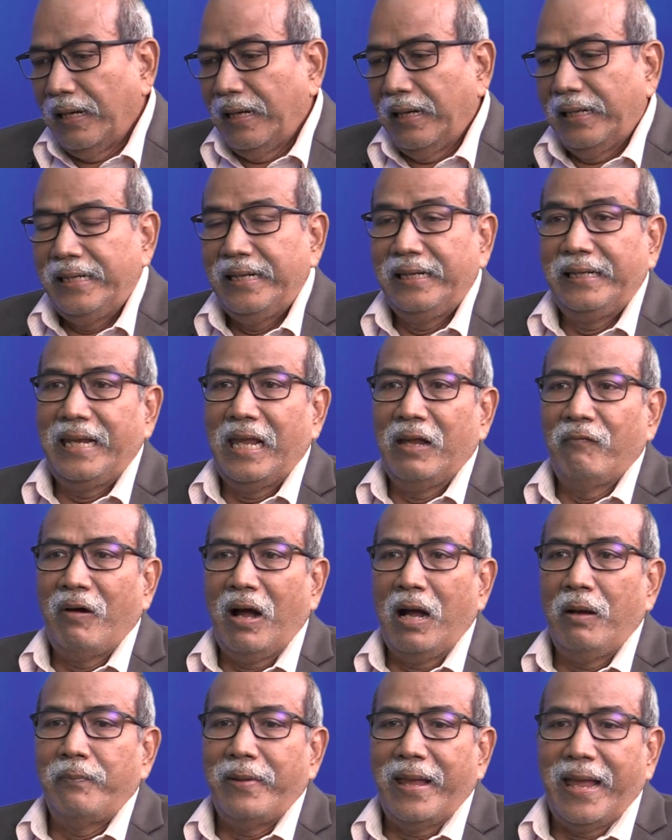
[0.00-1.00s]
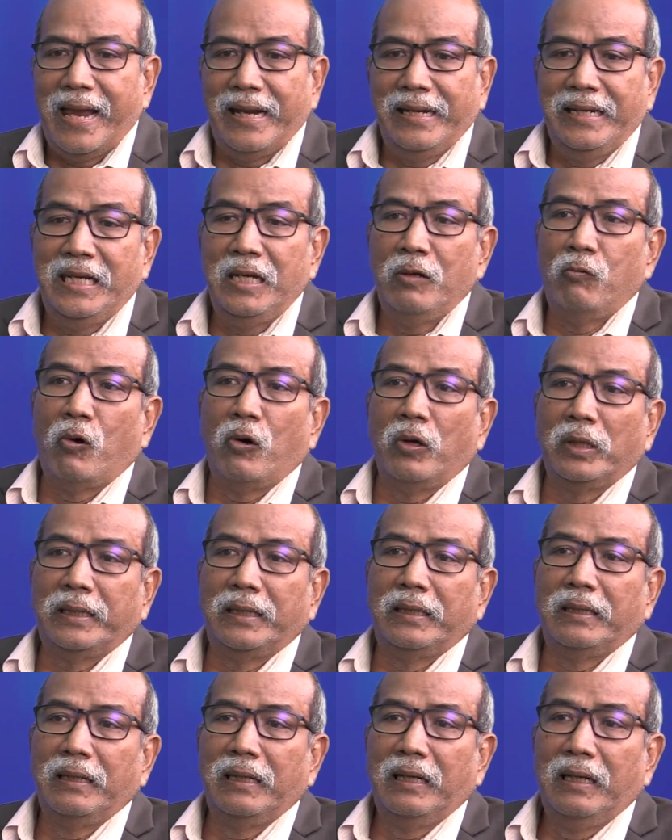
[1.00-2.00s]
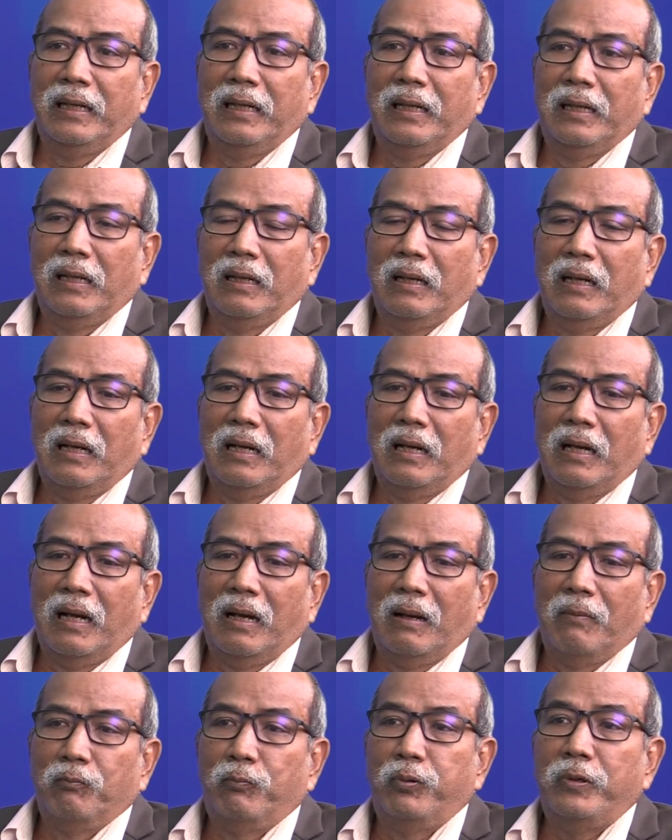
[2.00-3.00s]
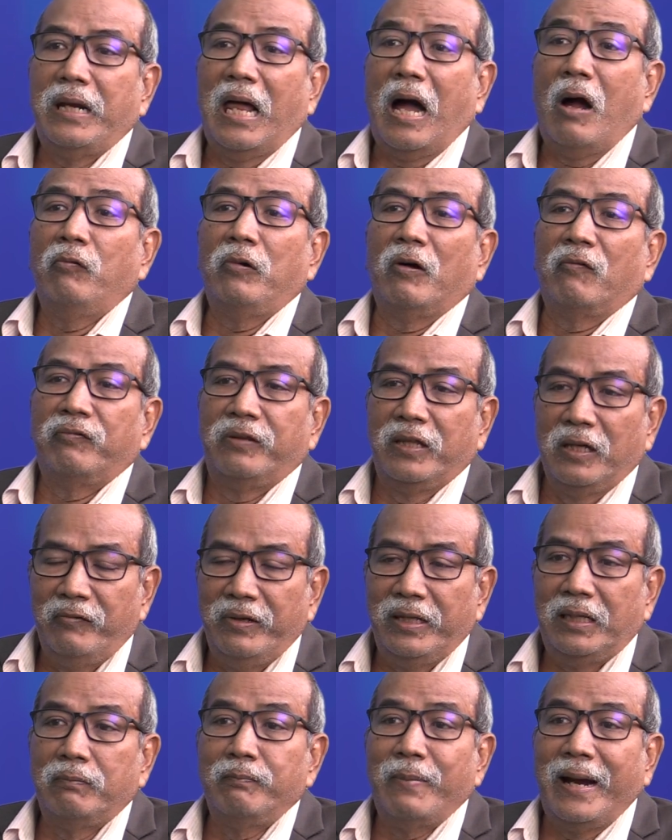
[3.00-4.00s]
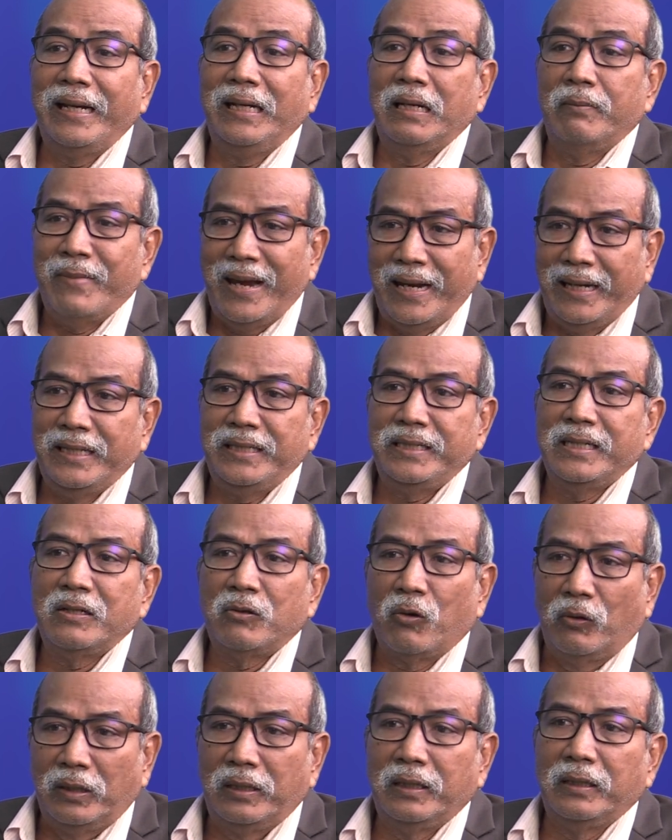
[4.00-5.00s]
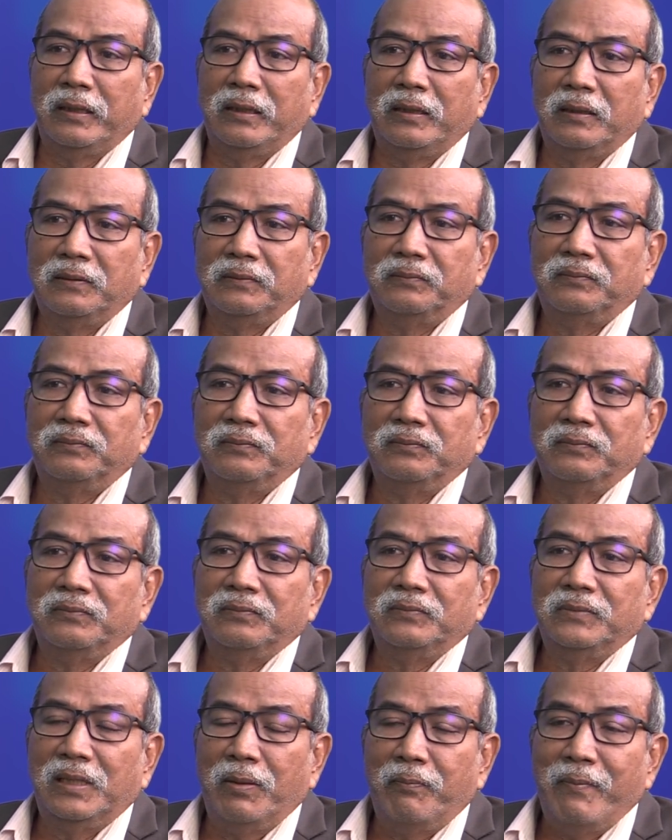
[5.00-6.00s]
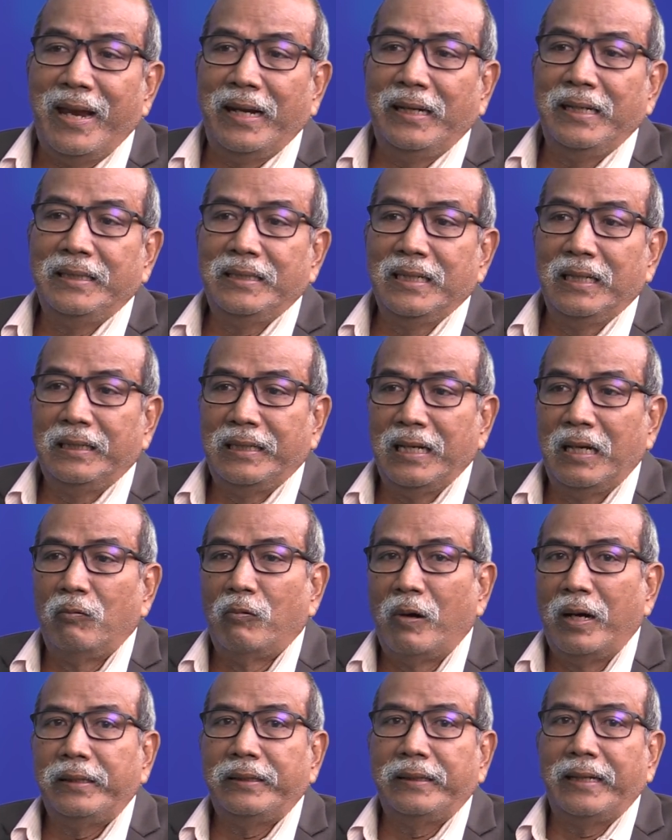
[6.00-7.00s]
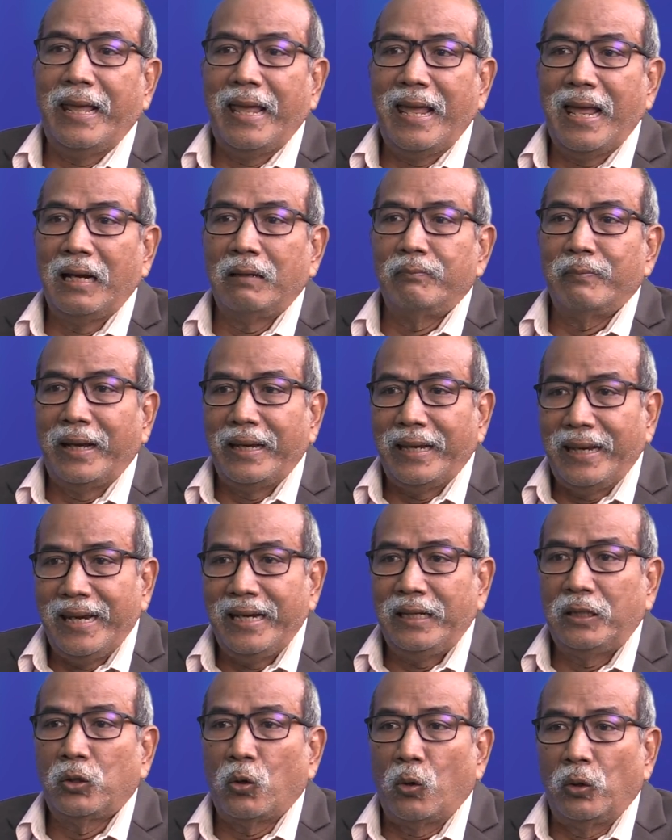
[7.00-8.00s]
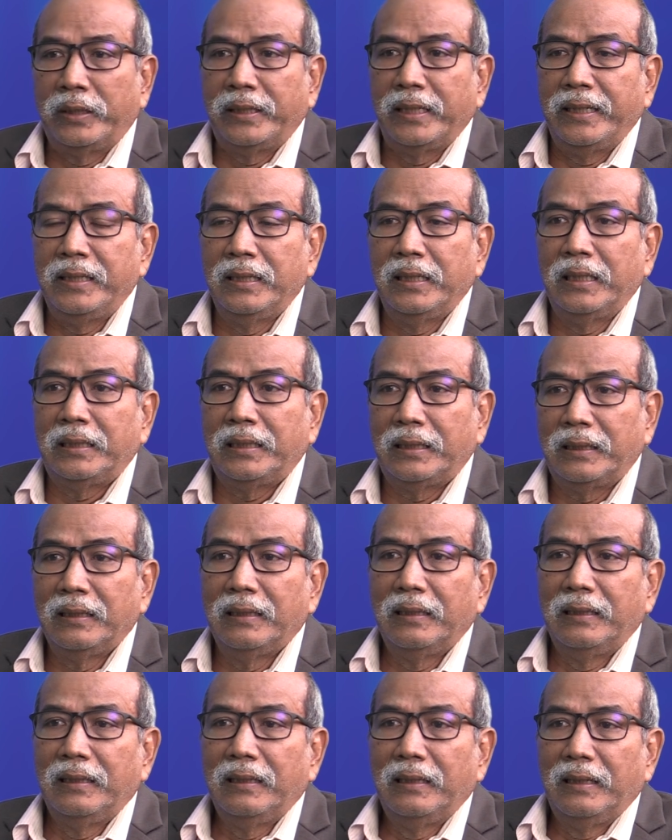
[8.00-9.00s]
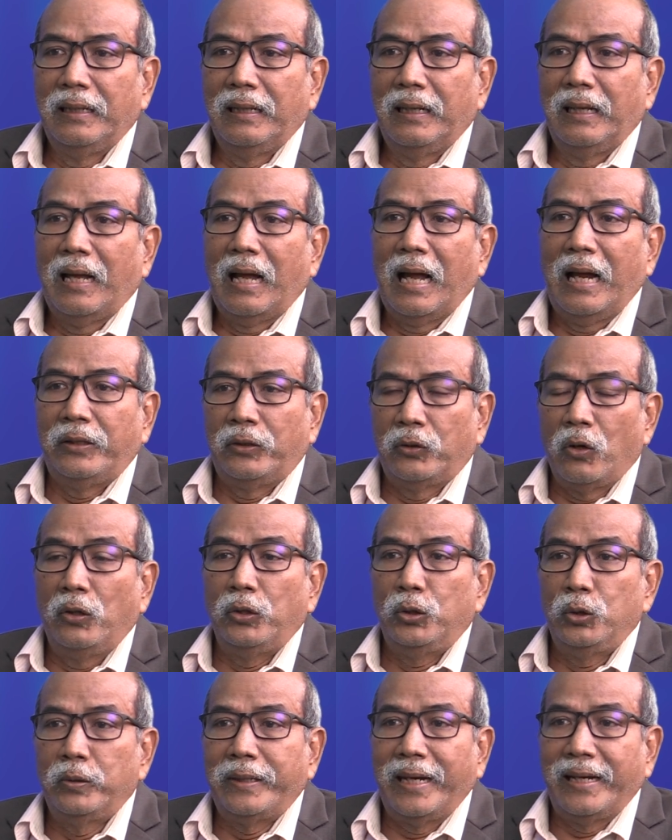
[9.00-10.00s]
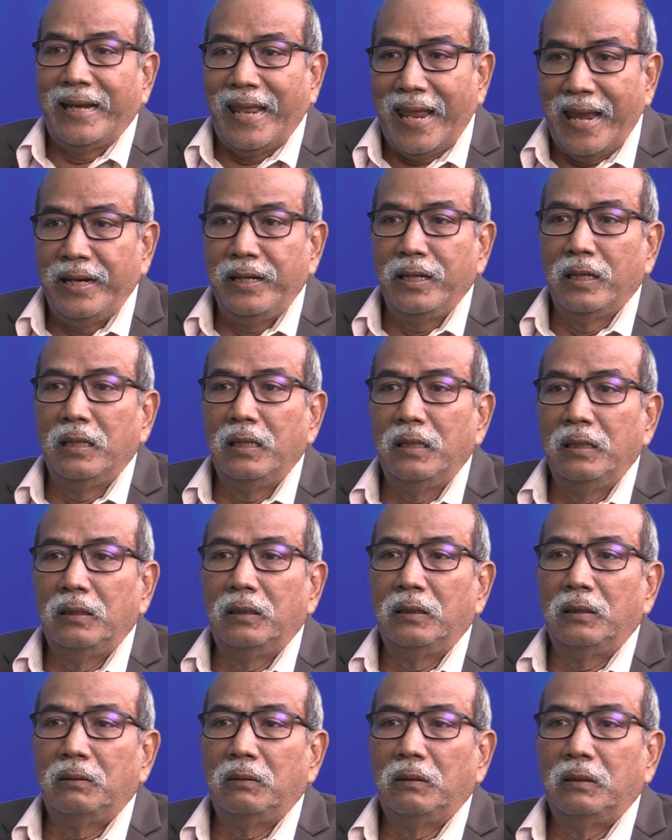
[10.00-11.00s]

he gave up and he was put out of service by the manager concerned. The manager said, what the hell, my 8 containers, I thought you can handle